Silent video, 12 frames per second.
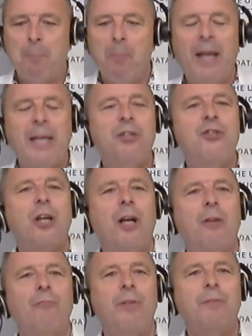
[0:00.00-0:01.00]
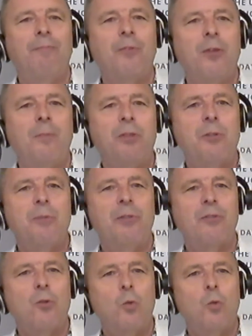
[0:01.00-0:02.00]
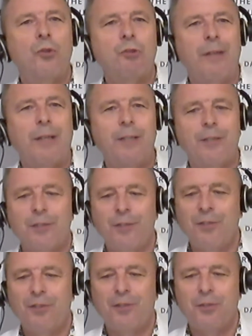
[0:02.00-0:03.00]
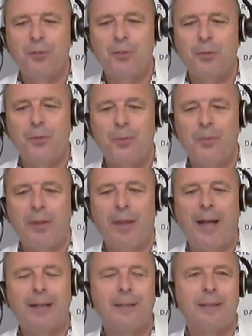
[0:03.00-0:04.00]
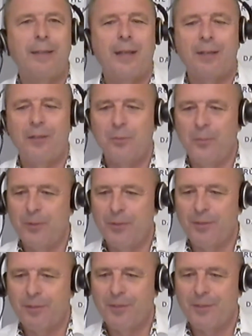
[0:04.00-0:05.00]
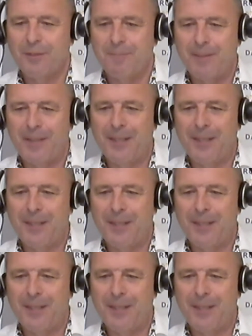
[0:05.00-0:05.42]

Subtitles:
major refurbishments, alterations to that neck of the woods.